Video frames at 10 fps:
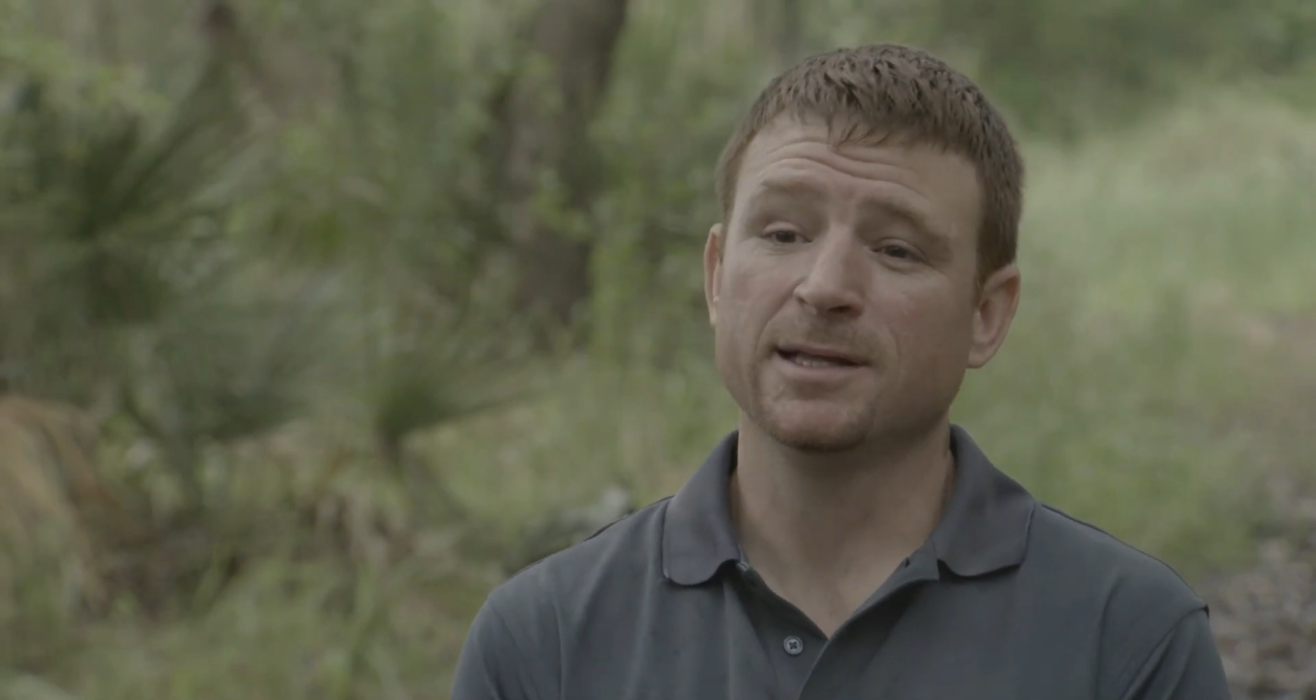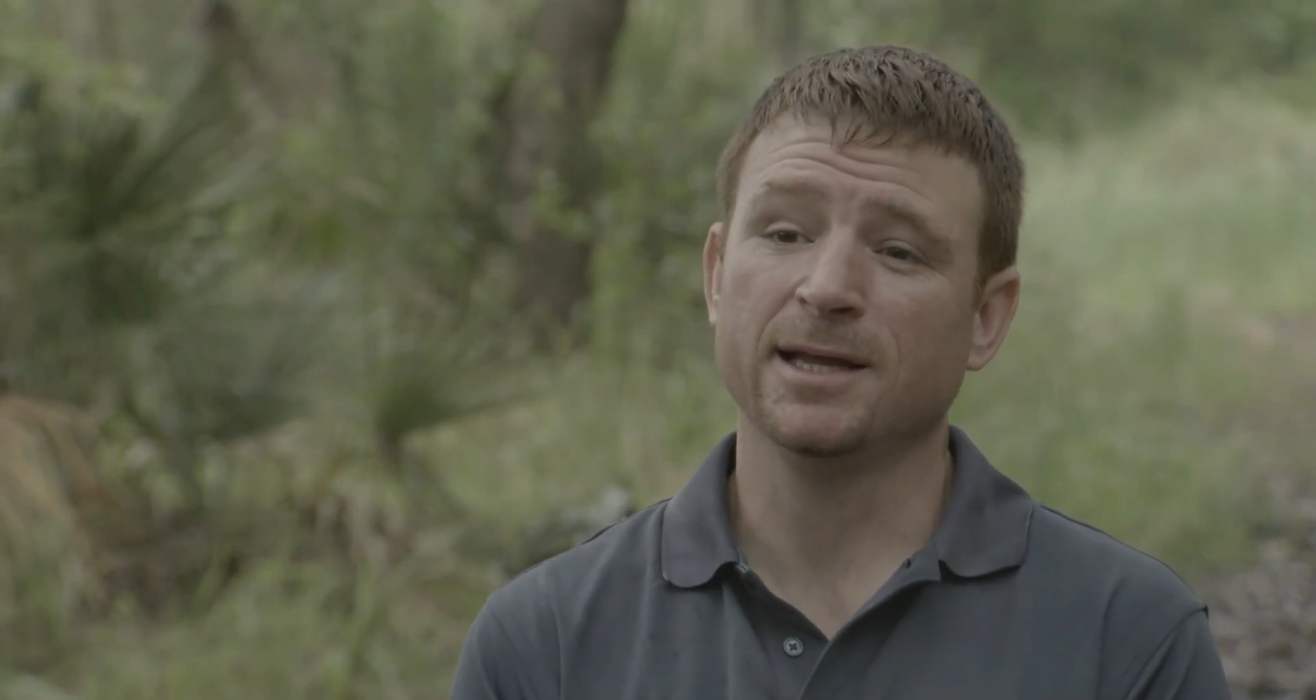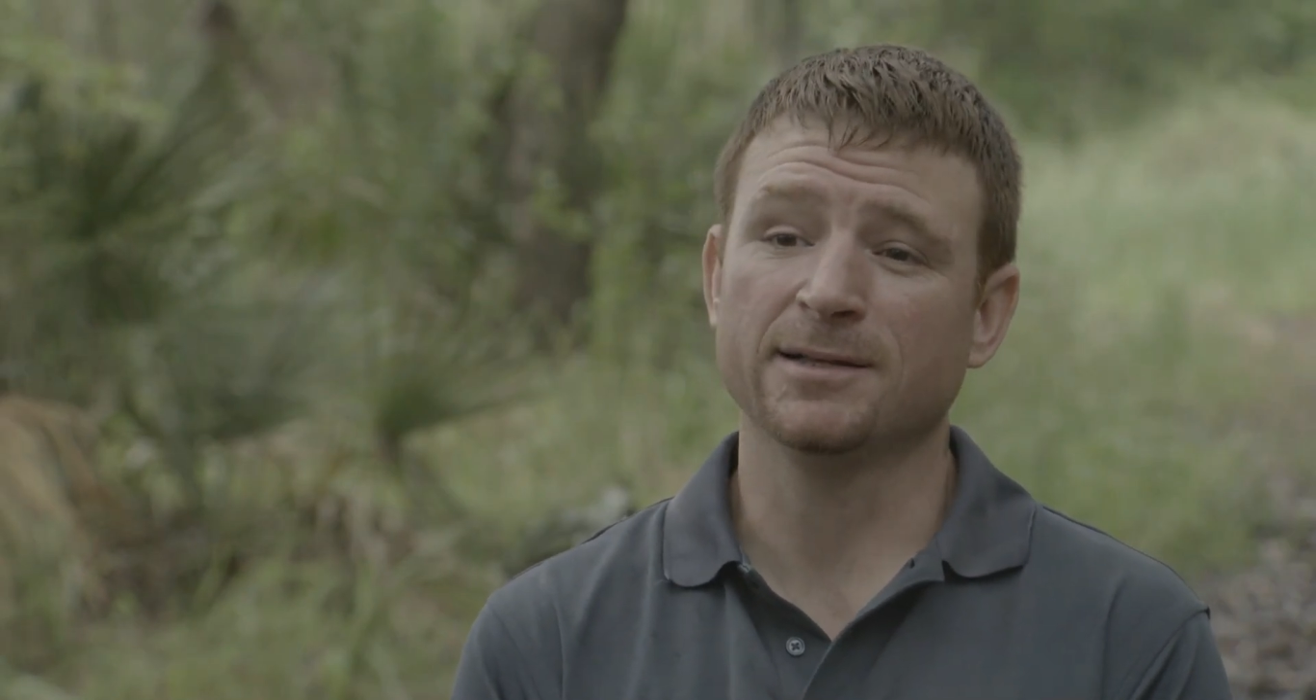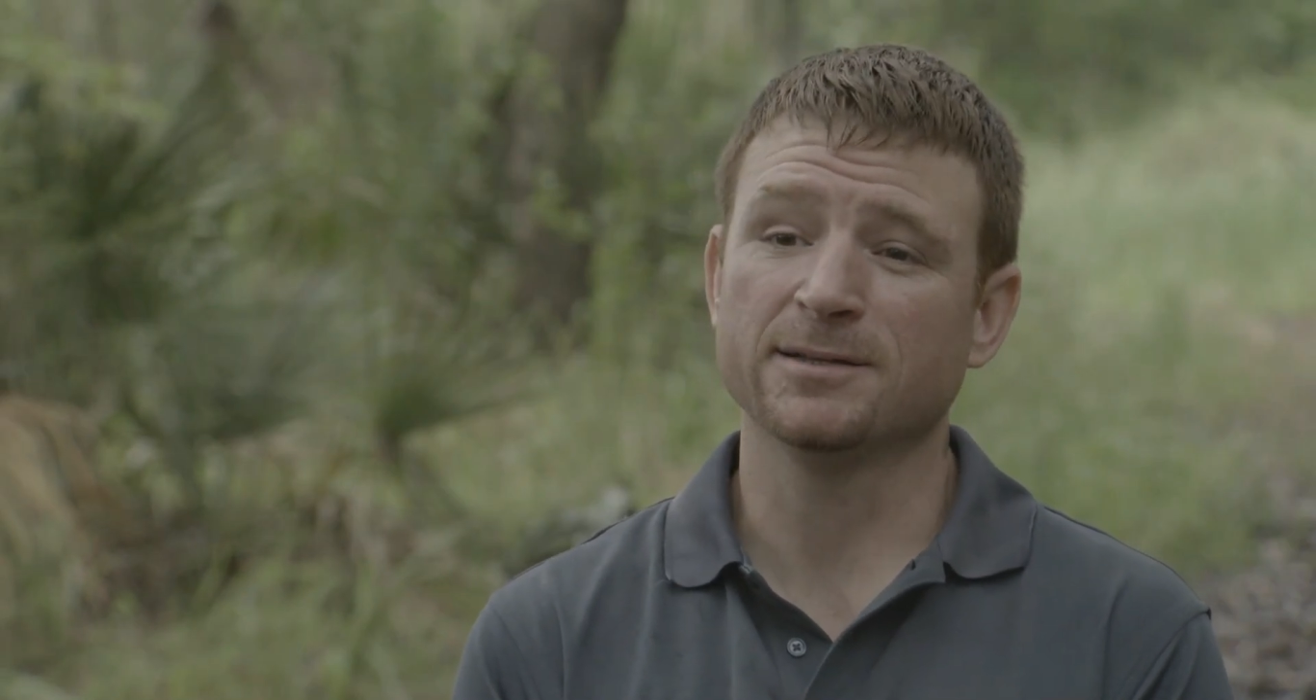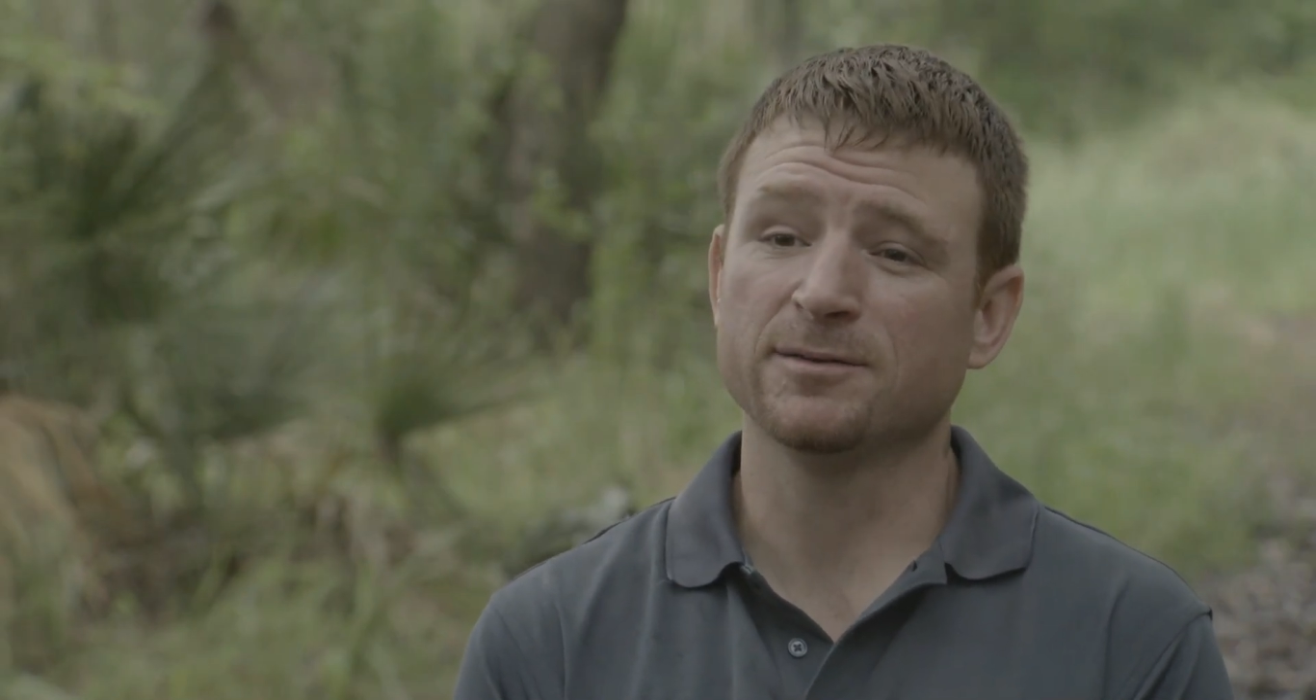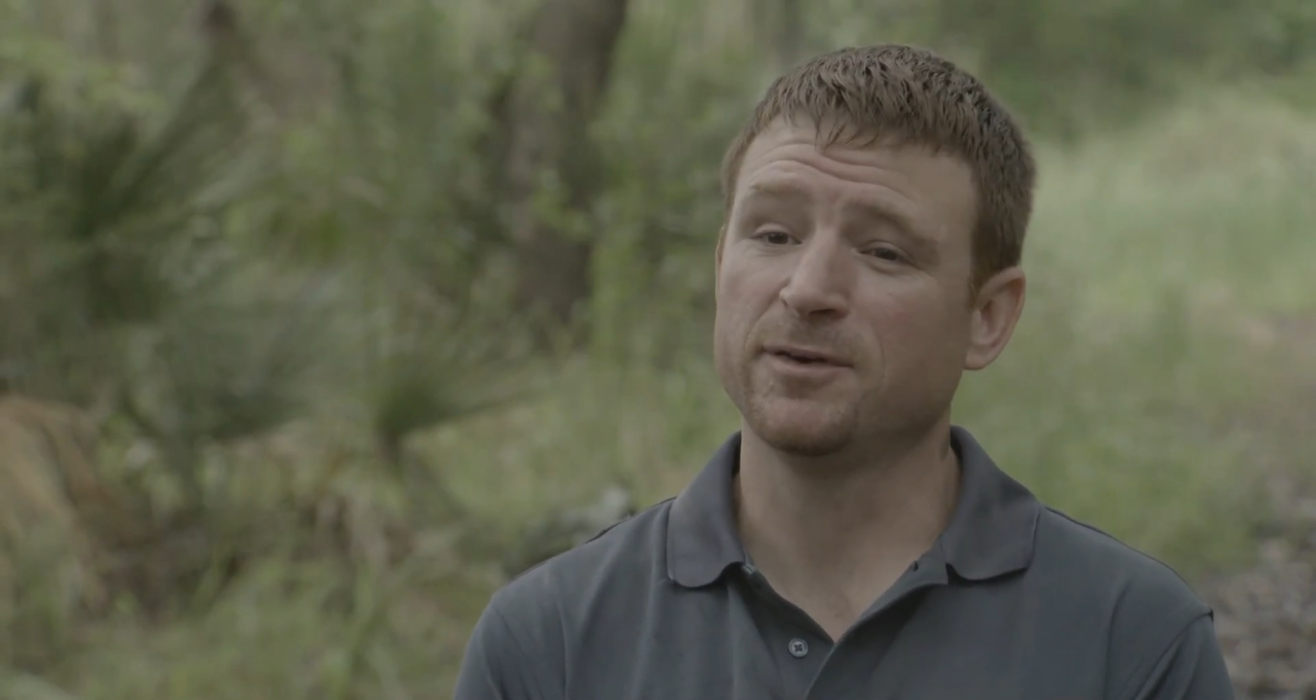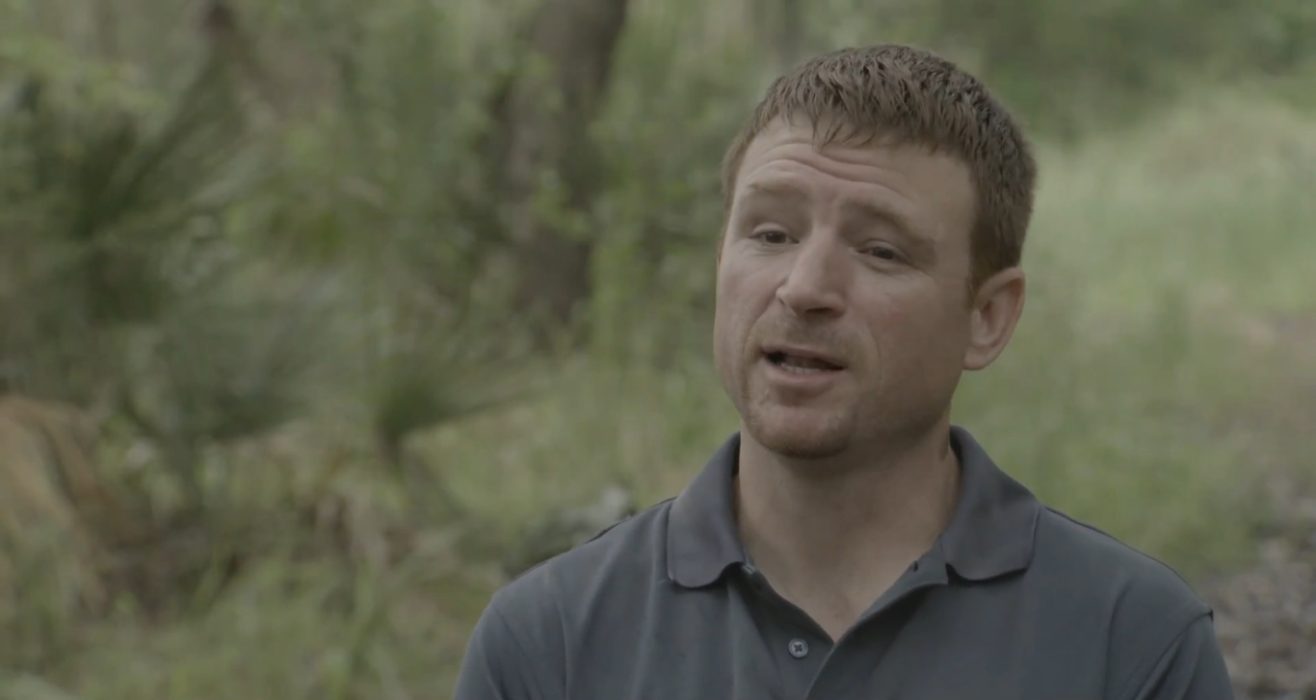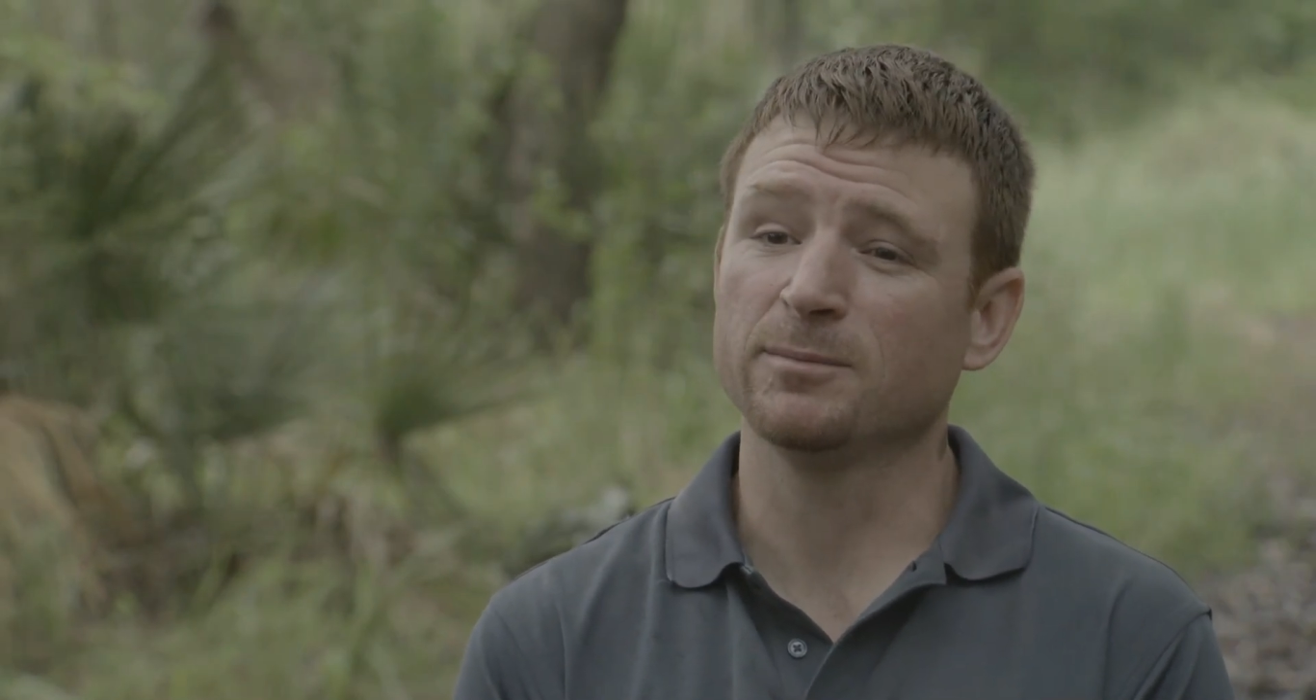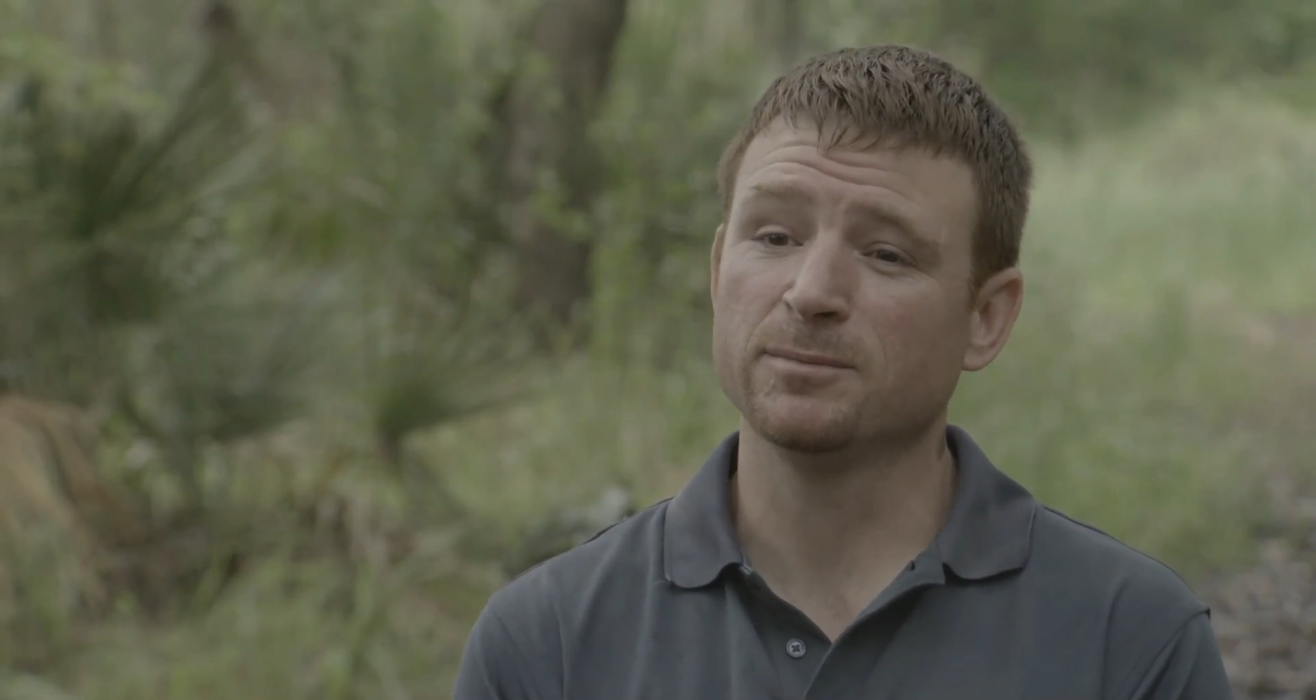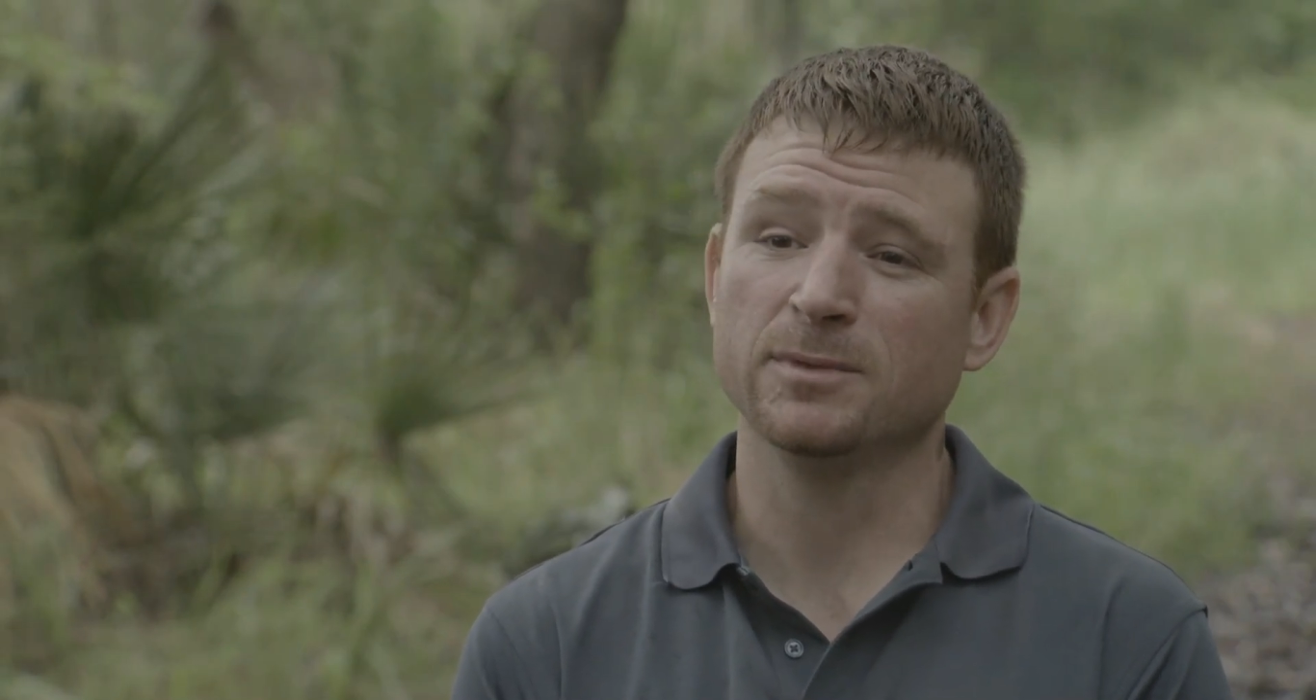They had to
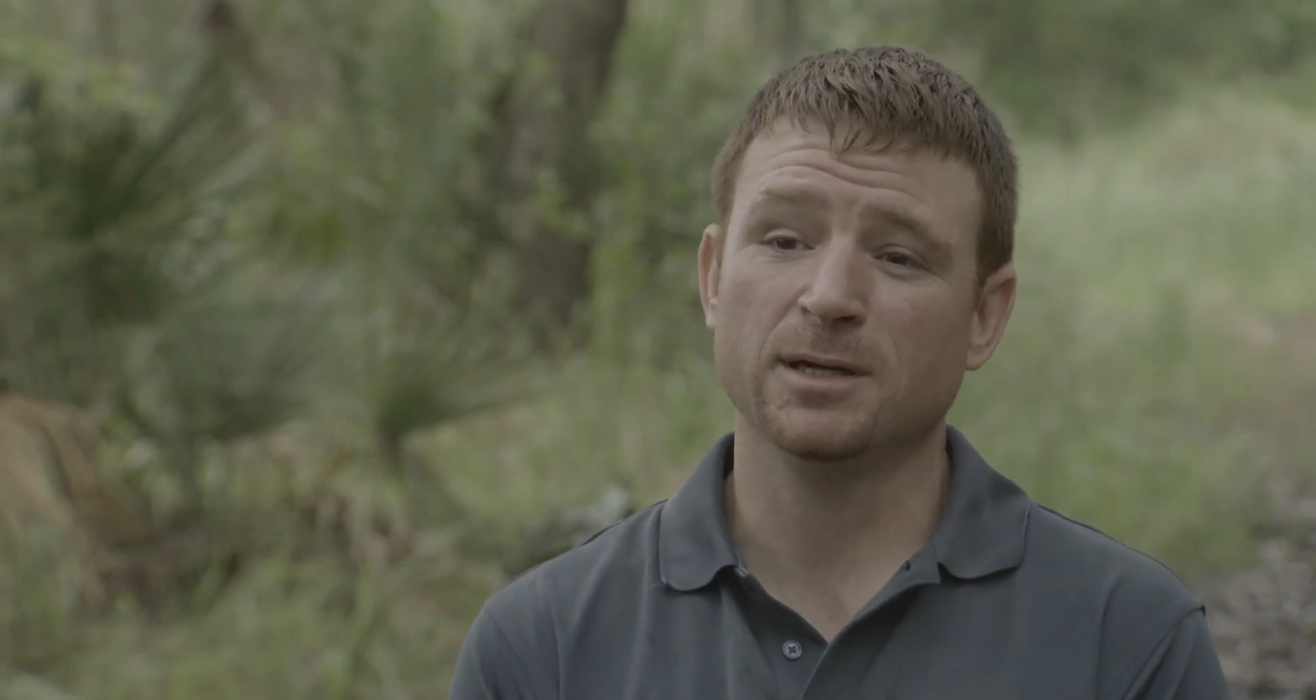develop